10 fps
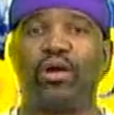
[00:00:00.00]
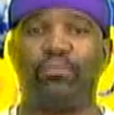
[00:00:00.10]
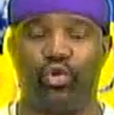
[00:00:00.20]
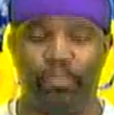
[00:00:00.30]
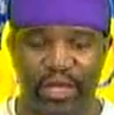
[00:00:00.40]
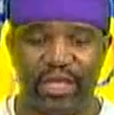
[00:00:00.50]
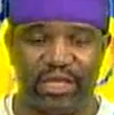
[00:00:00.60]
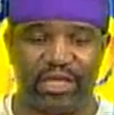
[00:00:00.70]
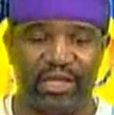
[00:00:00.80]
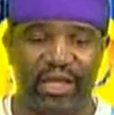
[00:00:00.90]

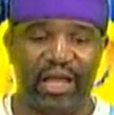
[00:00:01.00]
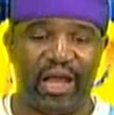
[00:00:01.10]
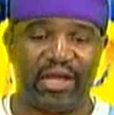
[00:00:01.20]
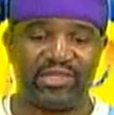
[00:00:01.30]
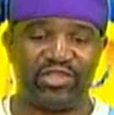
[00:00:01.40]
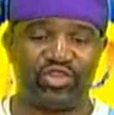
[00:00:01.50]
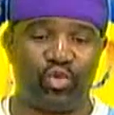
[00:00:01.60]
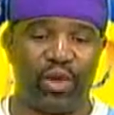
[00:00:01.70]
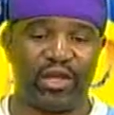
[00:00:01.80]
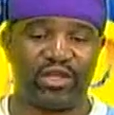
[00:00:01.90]
Mobility since
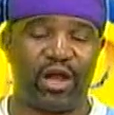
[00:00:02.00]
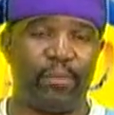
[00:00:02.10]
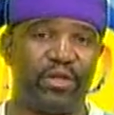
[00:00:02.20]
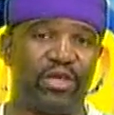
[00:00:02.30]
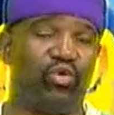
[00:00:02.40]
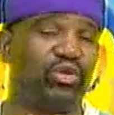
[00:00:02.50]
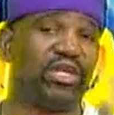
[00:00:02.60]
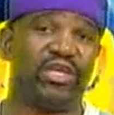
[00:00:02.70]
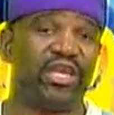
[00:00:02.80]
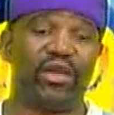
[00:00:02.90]
acquiring the company
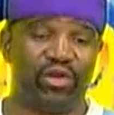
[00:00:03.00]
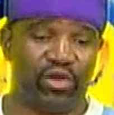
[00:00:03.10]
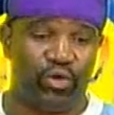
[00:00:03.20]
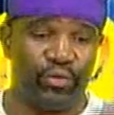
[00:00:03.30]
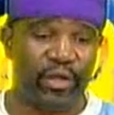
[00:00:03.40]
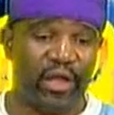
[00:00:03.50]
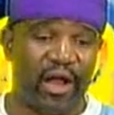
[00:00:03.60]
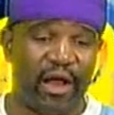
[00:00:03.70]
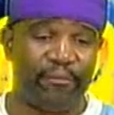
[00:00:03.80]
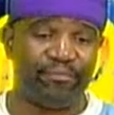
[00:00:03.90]
only a year ago.
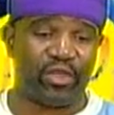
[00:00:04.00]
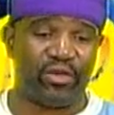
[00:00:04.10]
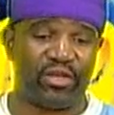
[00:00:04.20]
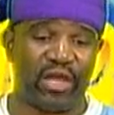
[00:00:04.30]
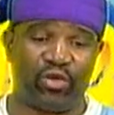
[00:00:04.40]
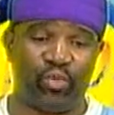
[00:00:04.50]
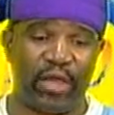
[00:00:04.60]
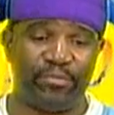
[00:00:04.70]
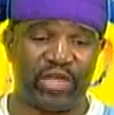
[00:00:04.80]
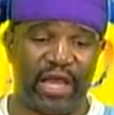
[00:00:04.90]
Now the
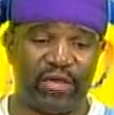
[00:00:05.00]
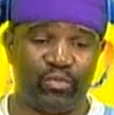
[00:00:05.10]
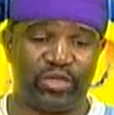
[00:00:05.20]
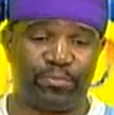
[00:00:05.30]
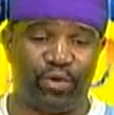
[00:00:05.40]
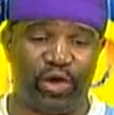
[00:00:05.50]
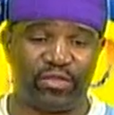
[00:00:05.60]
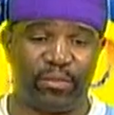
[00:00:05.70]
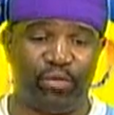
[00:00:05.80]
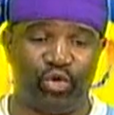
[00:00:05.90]
web giant, which
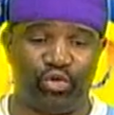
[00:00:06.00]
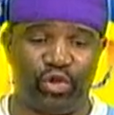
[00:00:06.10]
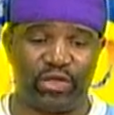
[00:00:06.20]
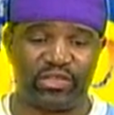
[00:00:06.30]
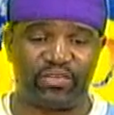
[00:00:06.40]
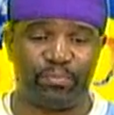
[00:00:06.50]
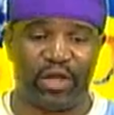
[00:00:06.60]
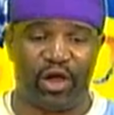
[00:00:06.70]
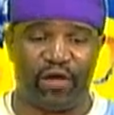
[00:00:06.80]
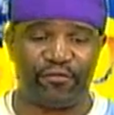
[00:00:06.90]
brought the Motorola
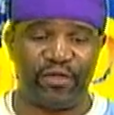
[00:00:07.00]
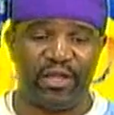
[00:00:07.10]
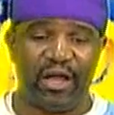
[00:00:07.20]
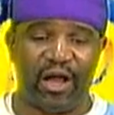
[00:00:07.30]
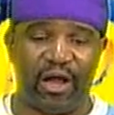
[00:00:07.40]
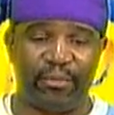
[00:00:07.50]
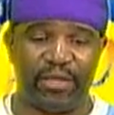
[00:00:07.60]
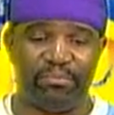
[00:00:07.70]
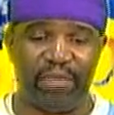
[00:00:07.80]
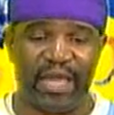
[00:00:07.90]
spin-off
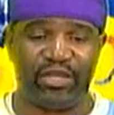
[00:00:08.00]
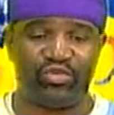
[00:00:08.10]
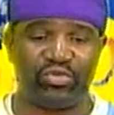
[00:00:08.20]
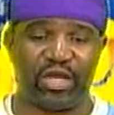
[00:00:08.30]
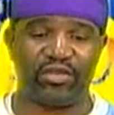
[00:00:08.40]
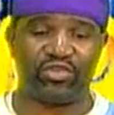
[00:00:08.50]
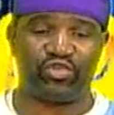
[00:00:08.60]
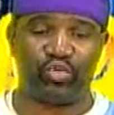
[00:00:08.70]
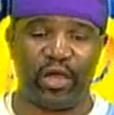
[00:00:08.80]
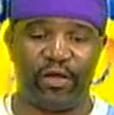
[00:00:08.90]
in May
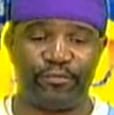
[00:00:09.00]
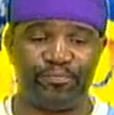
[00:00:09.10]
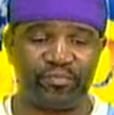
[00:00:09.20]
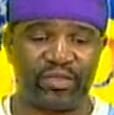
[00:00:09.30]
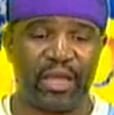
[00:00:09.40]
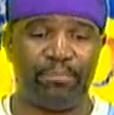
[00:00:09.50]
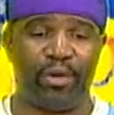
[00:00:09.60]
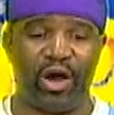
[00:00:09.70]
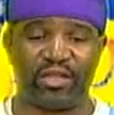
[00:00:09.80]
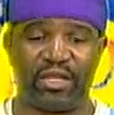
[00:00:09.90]
2012, they
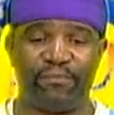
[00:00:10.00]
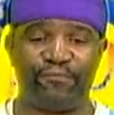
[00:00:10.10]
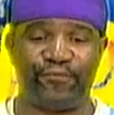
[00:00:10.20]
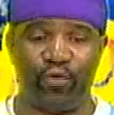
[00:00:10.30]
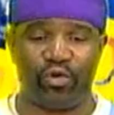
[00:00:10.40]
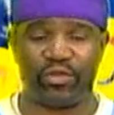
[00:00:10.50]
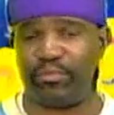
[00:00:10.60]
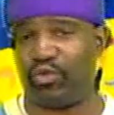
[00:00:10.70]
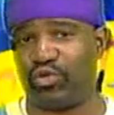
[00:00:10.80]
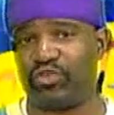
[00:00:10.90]
bought them for the
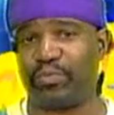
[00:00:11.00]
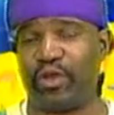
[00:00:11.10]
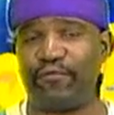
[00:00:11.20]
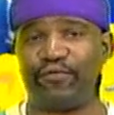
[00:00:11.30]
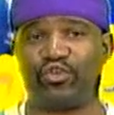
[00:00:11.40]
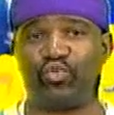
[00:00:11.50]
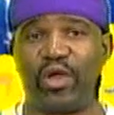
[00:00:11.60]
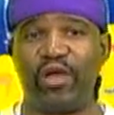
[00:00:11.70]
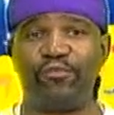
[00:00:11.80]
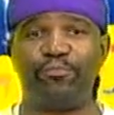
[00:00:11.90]
Motorola spin-off for
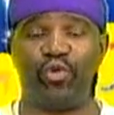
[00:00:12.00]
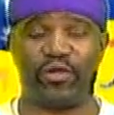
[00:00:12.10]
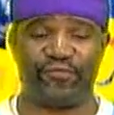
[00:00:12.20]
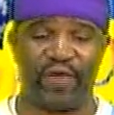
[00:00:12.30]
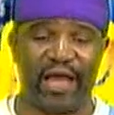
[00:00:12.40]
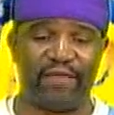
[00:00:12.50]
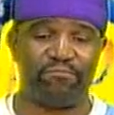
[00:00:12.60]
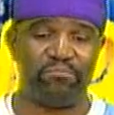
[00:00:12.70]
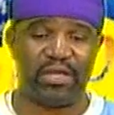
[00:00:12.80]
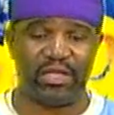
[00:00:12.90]

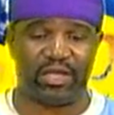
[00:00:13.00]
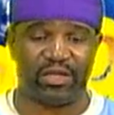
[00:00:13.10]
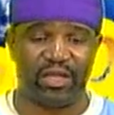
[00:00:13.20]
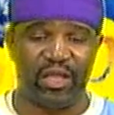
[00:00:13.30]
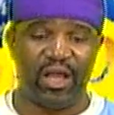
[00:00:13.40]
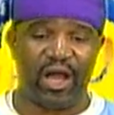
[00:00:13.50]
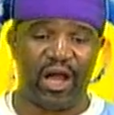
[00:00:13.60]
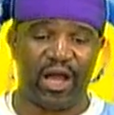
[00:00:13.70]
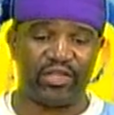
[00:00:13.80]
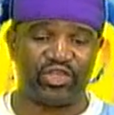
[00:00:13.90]
$12.5 million
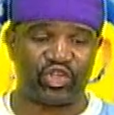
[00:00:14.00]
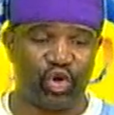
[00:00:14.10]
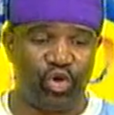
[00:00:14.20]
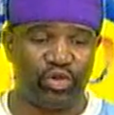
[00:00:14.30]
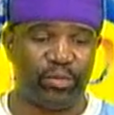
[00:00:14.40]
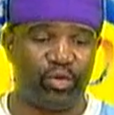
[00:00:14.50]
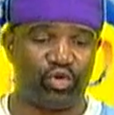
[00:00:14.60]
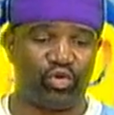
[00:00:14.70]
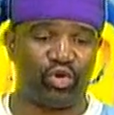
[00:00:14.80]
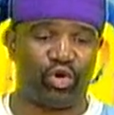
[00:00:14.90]
and sold the
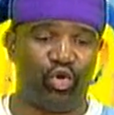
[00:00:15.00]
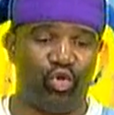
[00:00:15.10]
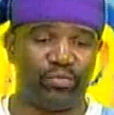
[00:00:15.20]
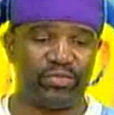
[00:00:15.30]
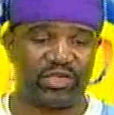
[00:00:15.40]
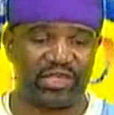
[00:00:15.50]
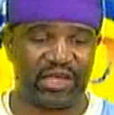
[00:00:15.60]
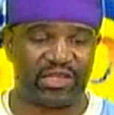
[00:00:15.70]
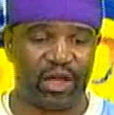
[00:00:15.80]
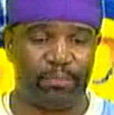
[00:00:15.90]
Motorola home
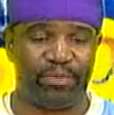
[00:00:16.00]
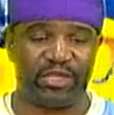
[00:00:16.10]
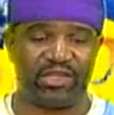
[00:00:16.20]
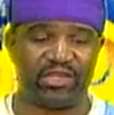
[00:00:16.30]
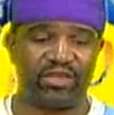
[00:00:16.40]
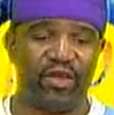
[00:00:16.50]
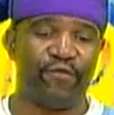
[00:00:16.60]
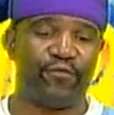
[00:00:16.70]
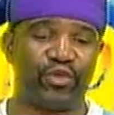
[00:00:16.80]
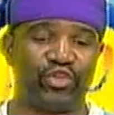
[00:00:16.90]
set-top business
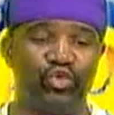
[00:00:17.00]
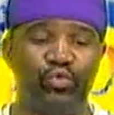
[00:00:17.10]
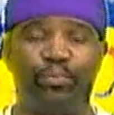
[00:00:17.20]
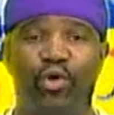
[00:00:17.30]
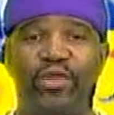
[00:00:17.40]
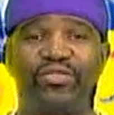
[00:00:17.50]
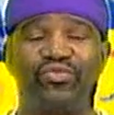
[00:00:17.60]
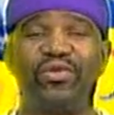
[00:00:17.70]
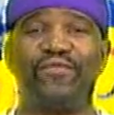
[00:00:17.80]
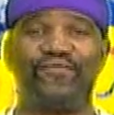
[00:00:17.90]
for
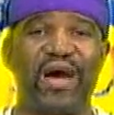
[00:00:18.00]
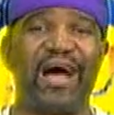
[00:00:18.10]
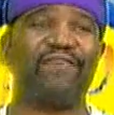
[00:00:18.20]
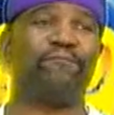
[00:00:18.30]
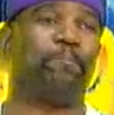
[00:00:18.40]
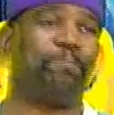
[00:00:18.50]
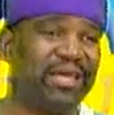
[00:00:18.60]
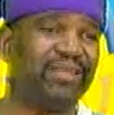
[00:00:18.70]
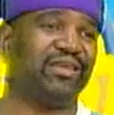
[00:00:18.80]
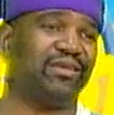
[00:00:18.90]
$2.35
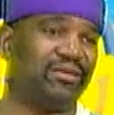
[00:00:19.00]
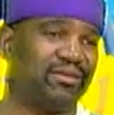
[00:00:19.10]
billion.